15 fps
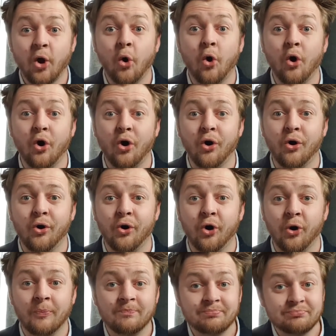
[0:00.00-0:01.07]

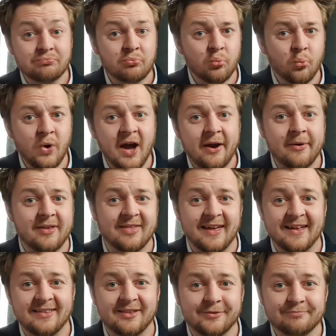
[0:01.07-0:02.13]
Or. Where is
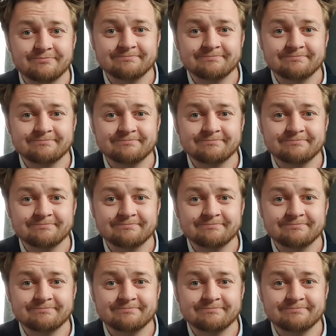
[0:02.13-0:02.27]
it?